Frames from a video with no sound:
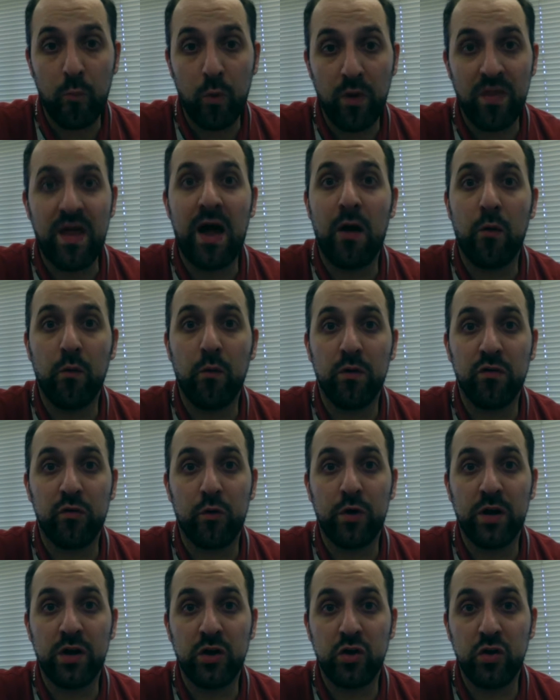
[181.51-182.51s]
without
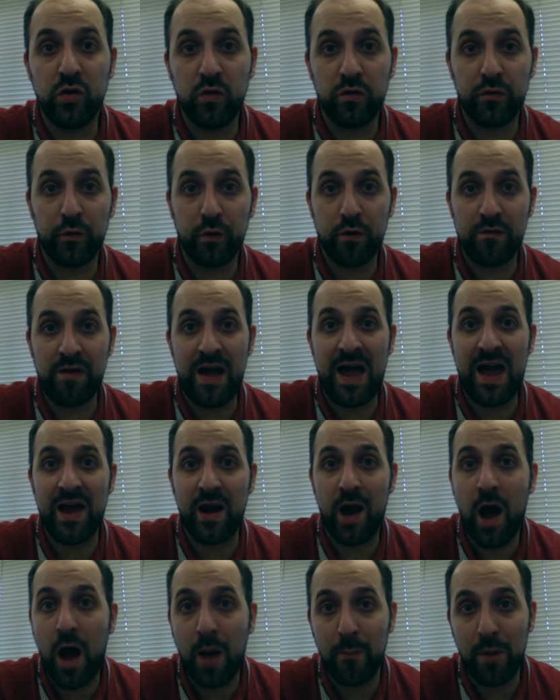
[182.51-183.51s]
resorting to sort of ad
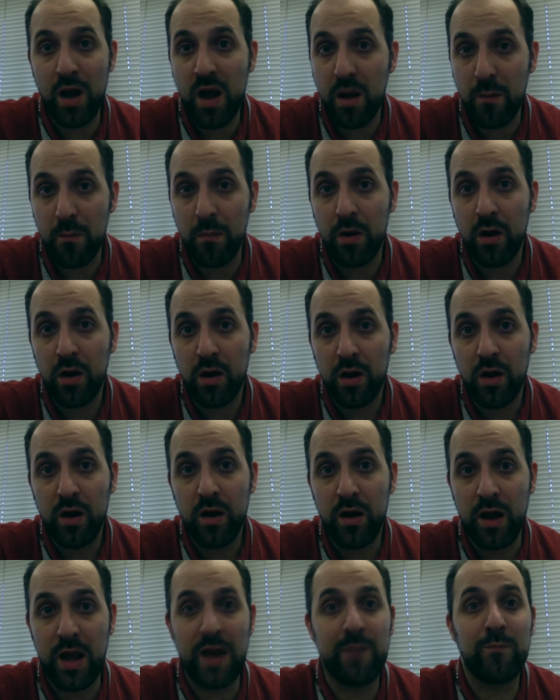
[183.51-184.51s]
hominem
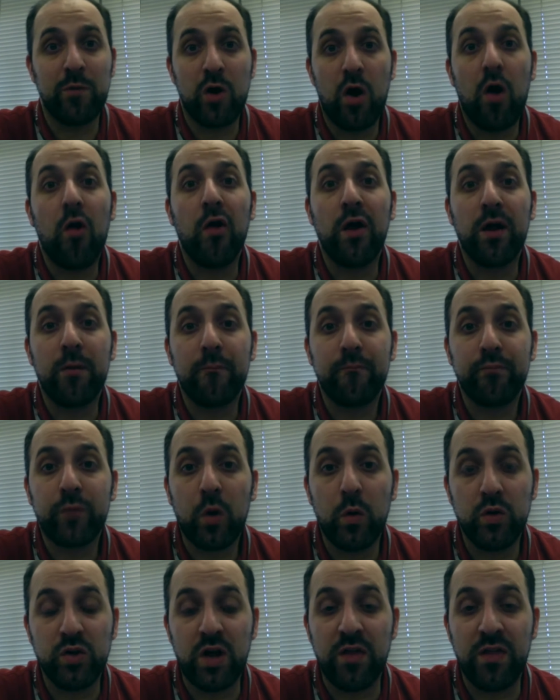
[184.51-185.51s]
name calling,
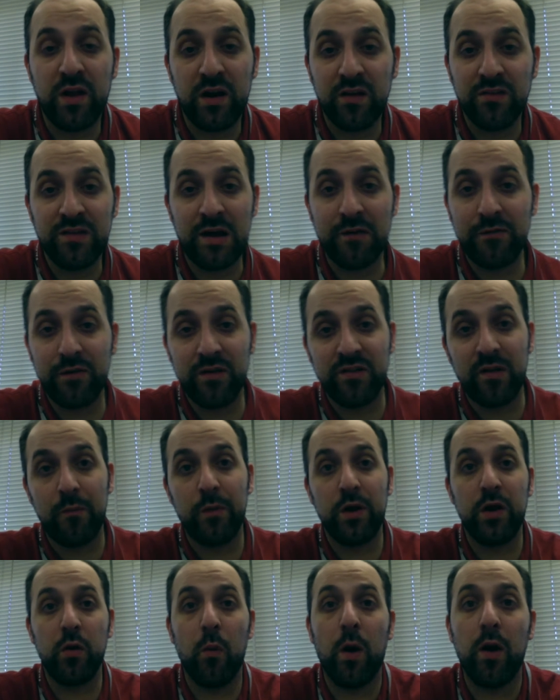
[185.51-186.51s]
which I think is definitely
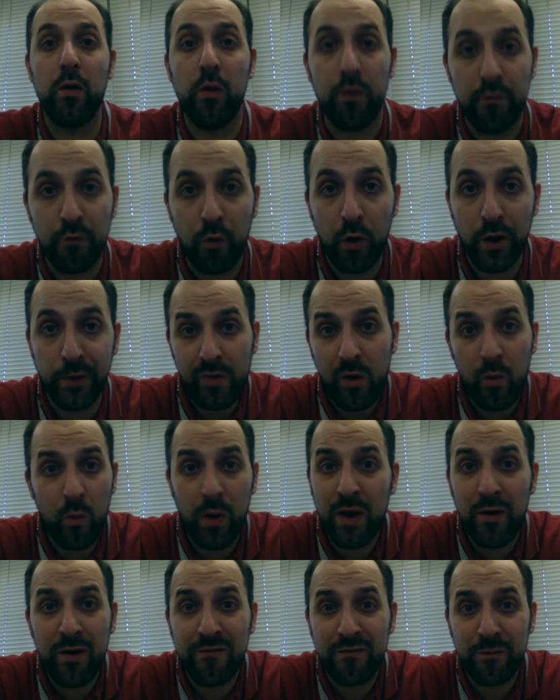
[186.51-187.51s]
something you want to avoid
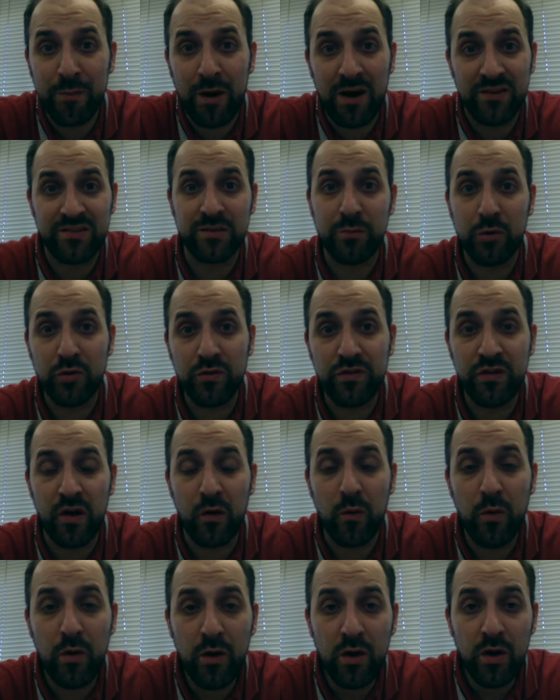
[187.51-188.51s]
wherever possible.
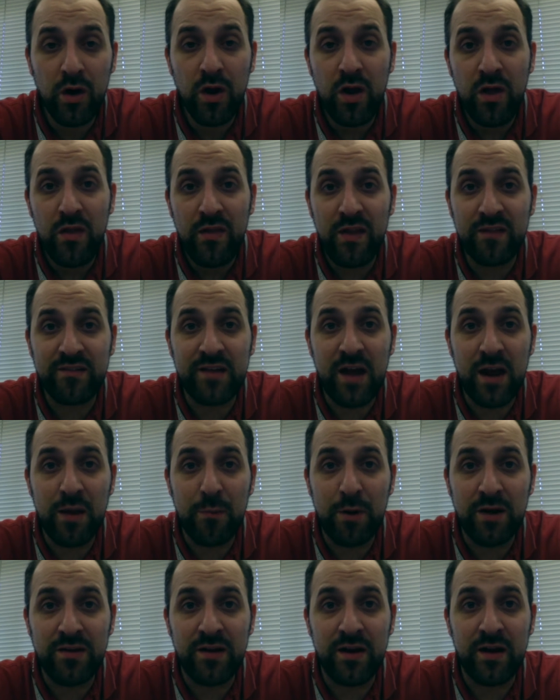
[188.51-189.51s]
So that's kind of
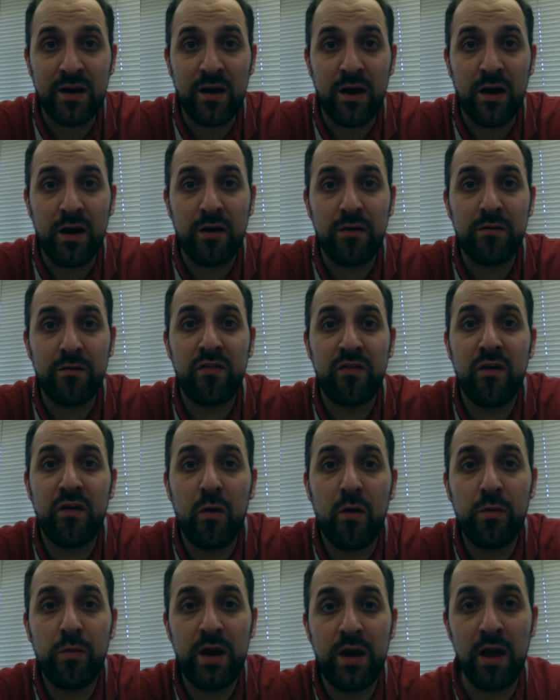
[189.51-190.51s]
my take on it.
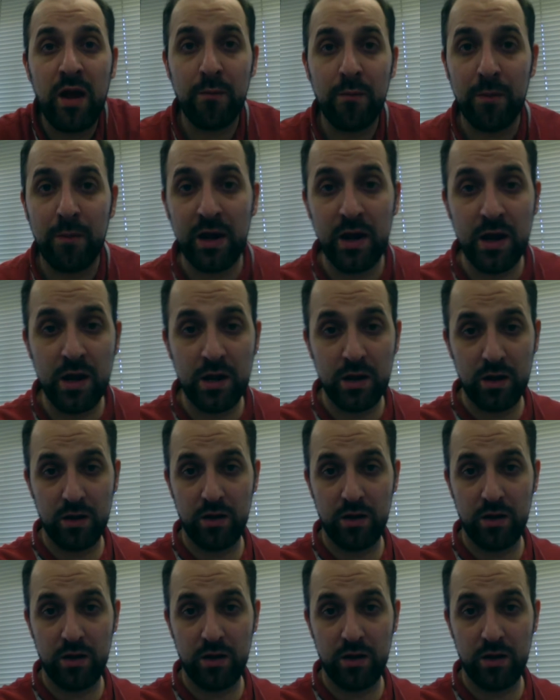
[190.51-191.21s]
So yeah, my